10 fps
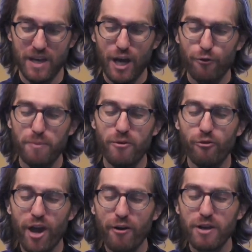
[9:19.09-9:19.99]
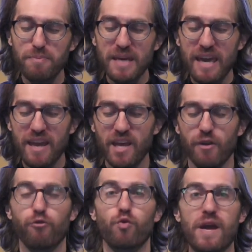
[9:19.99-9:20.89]
From the very beginning
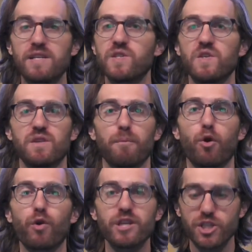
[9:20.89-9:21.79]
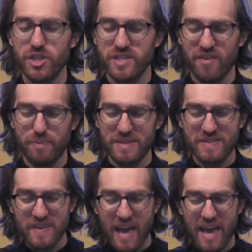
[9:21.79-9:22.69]
of racism, Christians have been
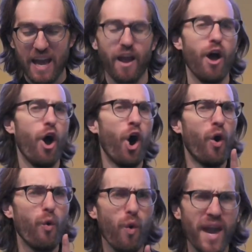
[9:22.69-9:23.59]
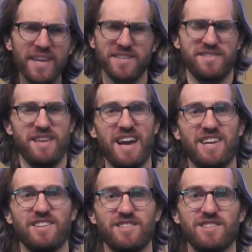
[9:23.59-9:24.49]
saying, wait a
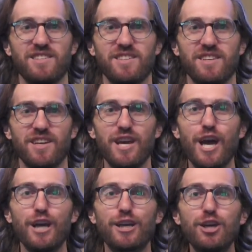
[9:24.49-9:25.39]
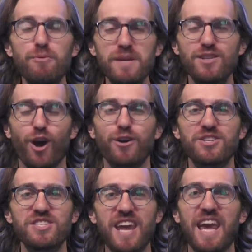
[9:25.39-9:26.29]
second. Humans are
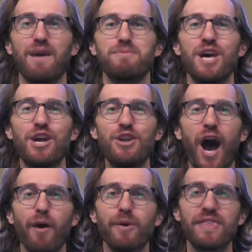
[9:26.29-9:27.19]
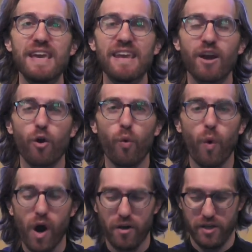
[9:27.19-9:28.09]
stamped not with
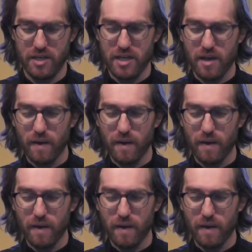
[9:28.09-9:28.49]
inequality,